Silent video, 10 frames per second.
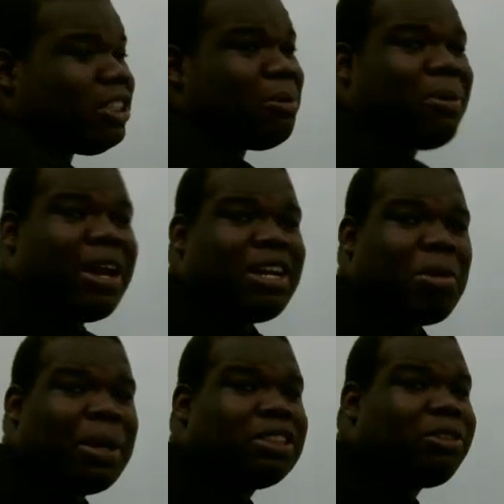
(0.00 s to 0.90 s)
to print the
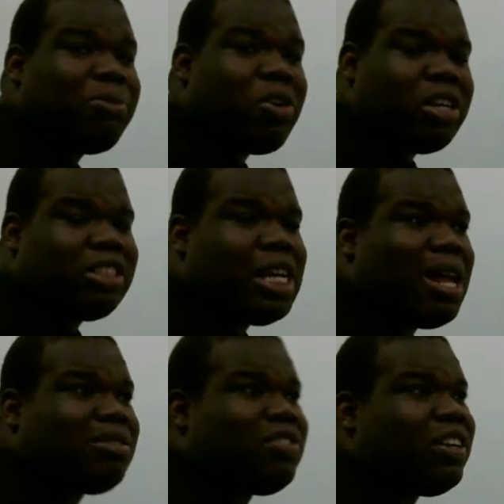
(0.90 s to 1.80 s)
most important
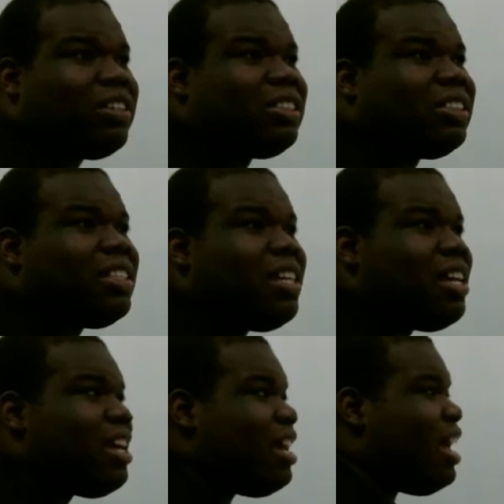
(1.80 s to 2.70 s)
jobs first.
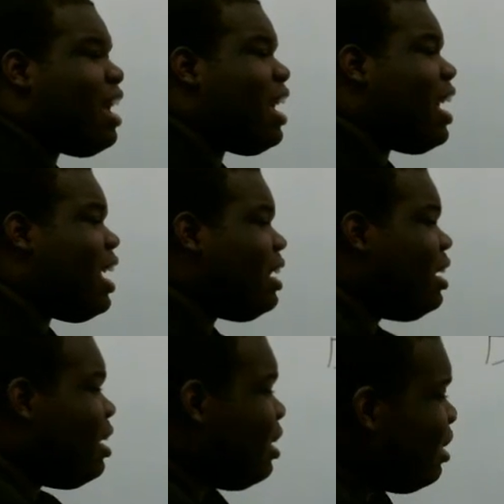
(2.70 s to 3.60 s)
And